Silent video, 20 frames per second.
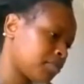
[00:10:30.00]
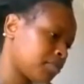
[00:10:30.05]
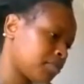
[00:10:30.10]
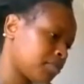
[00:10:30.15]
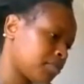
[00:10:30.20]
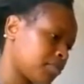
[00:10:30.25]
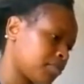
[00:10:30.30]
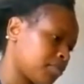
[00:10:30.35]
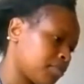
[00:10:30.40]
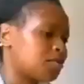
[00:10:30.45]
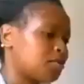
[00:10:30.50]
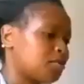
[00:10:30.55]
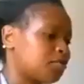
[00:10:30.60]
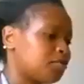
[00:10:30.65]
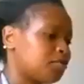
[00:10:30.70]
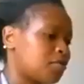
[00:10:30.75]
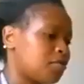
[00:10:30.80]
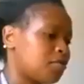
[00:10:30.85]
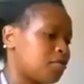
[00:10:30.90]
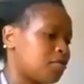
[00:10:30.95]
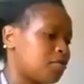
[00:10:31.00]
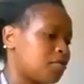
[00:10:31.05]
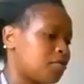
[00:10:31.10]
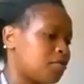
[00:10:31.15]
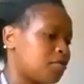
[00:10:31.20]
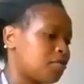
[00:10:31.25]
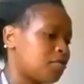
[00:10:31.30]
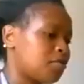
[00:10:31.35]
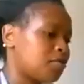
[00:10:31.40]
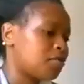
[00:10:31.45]
A list of
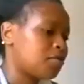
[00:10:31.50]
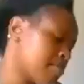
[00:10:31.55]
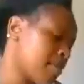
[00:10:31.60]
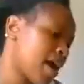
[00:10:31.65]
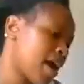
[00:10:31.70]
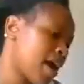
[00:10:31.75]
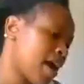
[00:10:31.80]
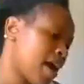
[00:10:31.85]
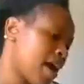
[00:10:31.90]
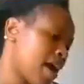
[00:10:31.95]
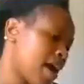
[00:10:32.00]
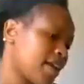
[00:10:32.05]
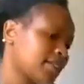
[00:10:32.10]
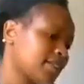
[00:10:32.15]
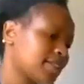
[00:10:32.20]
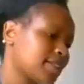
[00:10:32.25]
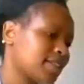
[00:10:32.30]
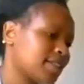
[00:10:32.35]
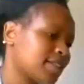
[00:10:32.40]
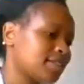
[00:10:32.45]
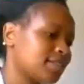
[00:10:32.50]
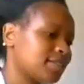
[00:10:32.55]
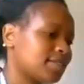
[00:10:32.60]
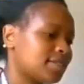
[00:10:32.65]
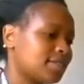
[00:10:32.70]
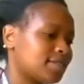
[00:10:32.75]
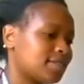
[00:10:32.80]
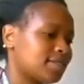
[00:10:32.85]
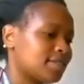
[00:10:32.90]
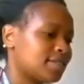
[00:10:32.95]
all debit
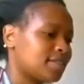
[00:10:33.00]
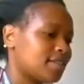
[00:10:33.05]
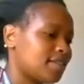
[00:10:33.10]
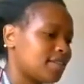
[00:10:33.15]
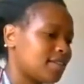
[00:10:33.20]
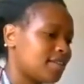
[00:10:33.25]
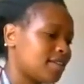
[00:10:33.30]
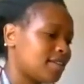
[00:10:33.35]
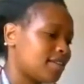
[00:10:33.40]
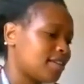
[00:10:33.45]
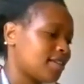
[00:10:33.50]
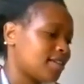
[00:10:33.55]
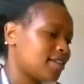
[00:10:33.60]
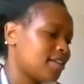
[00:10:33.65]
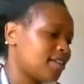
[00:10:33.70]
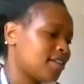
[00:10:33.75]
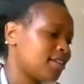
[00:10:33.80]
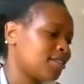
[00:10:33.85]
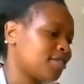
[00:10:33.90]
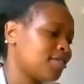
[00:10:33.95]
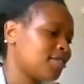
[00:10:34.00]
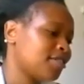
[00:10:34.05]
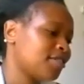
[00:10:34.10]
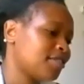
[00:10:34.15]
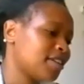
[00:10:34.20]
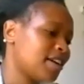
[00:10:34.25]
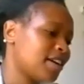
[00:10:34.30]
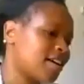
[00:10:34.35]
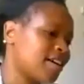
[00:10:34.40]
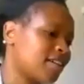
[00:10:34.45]
balances and
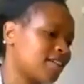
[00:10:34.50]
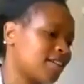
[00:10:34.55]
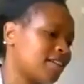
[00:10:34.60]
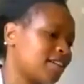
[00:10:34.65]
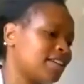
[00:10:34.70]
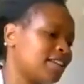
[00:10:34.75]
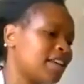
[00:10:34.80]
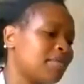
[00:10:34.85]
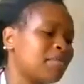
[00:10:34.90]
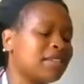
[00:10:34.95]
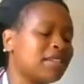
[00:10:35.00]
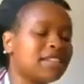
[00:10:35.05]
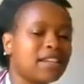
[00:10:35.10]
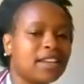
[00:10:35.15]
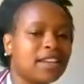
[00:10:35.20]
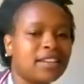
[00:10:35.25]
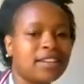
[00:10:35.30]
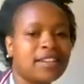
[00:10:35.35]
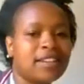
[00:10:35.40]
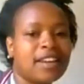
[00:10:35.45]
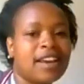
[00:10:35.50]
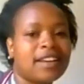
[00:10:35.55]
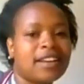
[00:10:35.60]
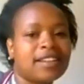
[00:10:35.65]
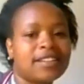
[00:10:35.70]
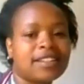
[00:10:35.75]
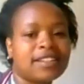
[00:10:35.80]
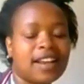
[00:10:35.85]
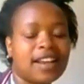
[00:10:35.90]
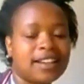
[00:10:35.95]
debit and
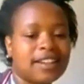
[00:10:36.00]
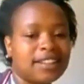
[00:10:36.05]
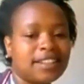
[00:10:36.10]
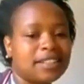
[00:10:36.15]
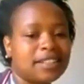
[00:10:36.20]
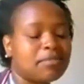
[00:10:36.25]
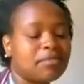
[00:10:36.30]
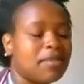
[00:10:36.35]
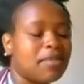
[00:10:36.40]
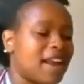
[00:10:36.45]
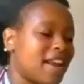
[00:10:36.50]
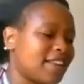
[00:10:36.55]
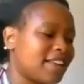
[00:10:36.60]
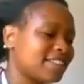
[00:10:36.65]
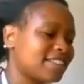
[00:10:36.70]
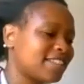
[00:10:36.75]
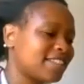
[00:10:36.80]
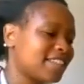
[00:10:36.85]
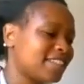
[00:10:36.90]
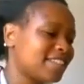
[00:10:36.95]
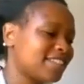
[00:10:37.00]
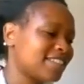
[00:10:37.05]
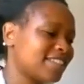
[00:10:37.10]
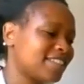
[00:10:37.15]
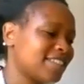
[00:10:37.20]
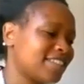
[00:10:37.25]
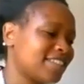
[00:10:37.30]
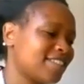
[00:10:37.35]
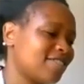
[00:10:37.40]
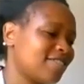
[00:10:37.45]
credit
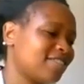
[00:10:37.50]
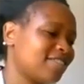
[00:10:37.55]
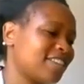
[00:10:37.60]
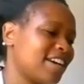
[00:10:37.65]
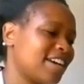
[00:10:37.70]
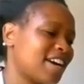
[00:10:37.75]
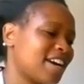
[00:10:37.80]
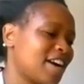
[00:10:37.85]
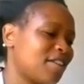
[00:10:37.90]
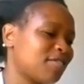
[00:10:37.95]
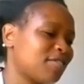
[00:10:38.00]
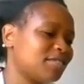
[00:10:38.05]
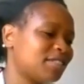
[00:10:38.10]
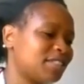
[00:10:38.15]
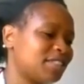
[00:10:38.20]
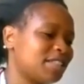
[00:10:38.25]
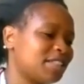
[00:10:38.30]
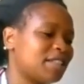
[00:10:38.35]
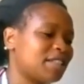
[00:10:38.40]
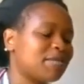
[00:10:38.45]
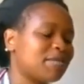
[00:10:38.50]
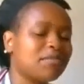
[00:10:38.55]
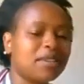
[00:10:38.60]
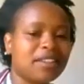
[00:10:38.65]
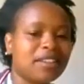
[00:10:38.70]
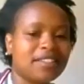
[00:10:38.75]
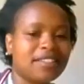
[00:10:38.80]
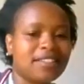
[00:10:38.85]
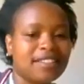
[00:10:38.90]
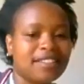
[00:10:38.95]
balances on account in the
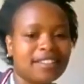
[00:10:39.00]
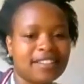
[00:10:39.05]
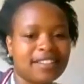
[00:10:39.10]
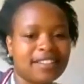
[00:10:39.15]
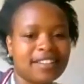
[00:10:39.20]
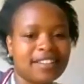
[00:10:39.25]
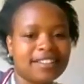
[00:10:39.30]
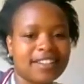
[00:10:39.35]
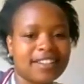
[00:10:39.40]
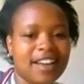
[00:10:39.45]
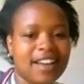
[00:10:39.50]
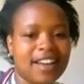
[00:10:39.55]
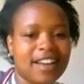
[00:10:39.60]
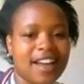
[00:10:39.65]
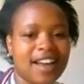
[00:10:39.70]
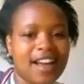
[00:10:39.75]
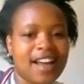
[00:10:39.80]
main ledger.